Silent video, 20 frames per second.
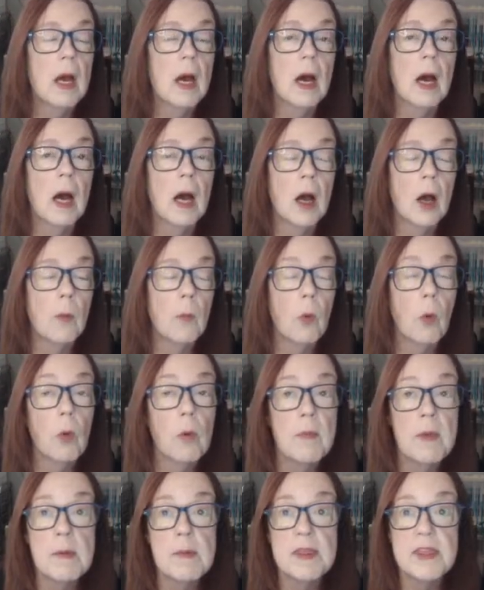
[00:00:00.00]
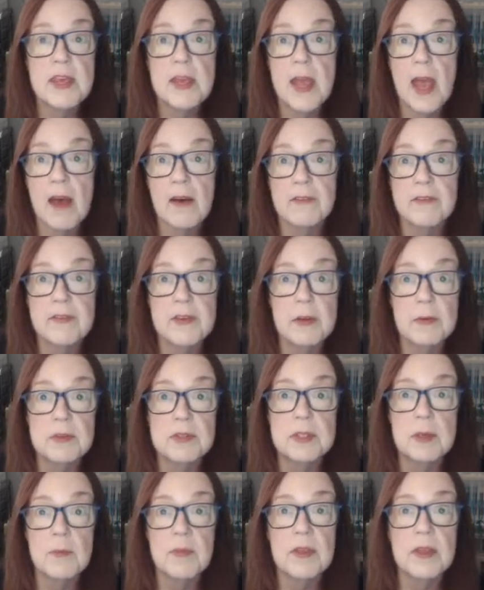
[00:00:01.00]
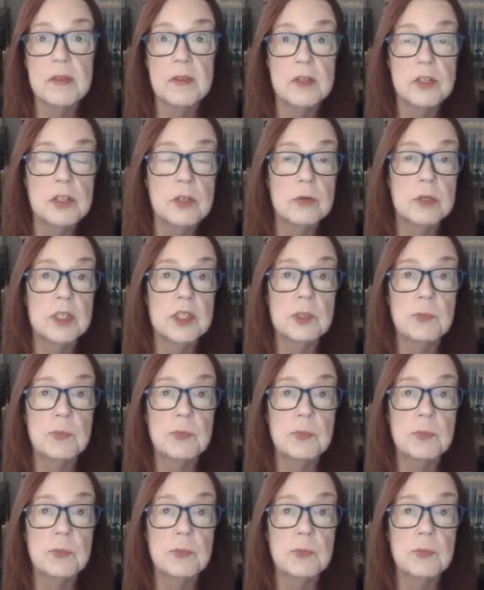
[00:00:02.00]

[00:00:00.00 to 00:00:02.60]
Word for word: Um, or maybe they have, you know, something that you can